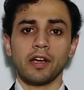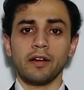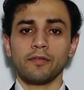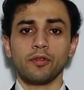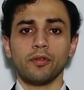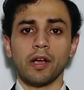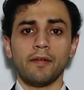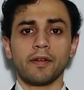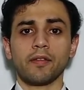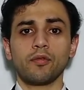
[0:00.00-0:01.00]
and if you don't
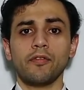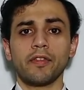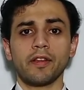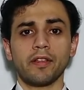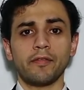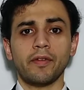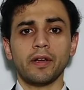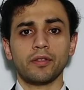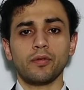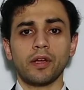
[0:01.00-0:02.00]
have access to Office
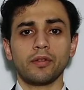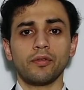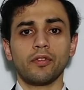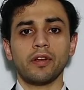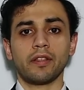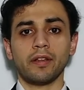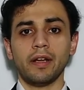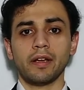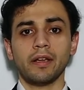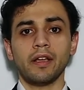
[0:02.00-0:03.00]
365, you can consider Slack.